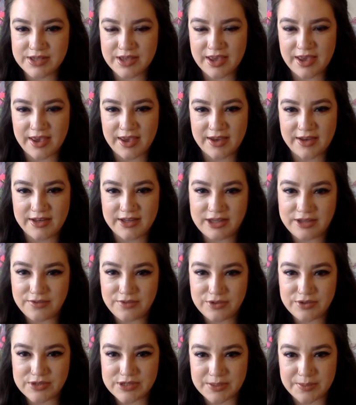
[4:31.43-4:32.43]
and give
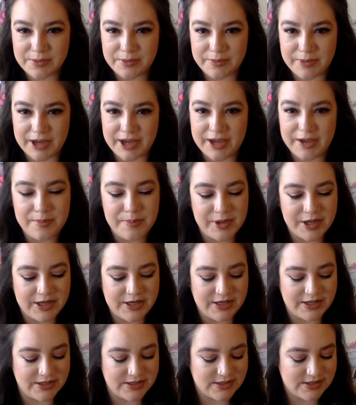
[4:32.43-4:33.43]
you some of my
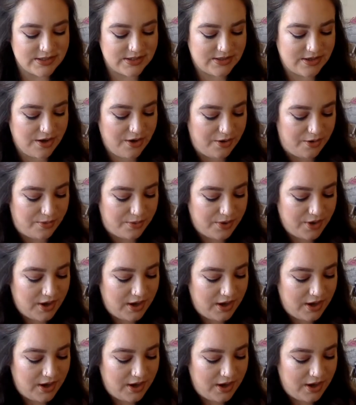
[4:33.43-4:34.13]
opinions. So,